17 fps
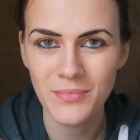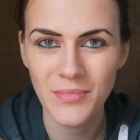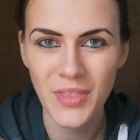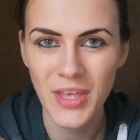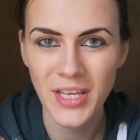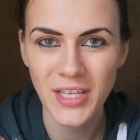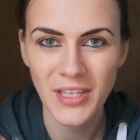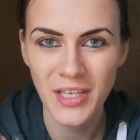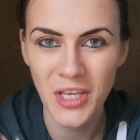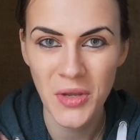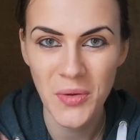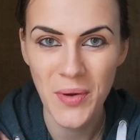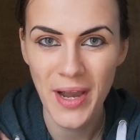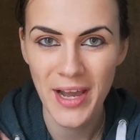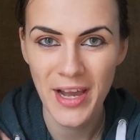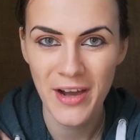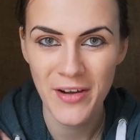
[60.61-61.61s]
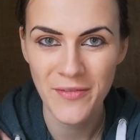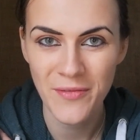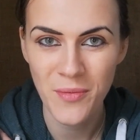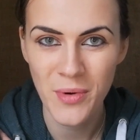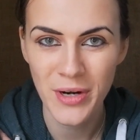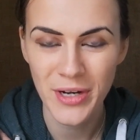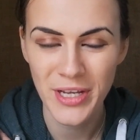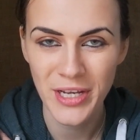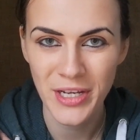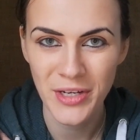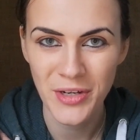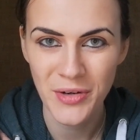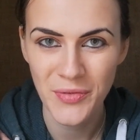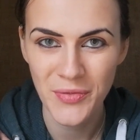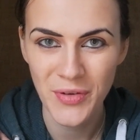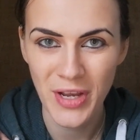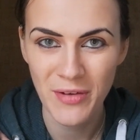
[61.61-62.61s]
thing that you have working in
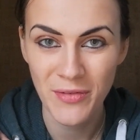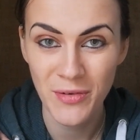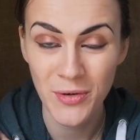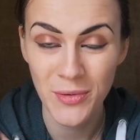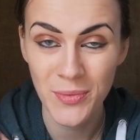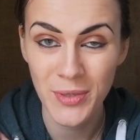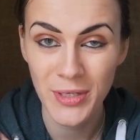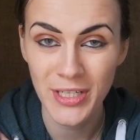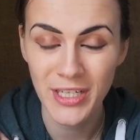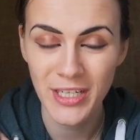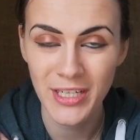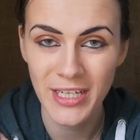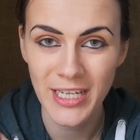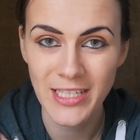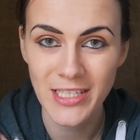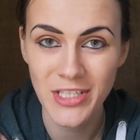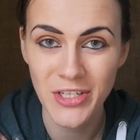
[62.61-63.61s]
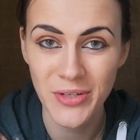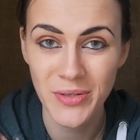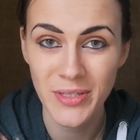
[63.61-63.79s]
your favor or working against you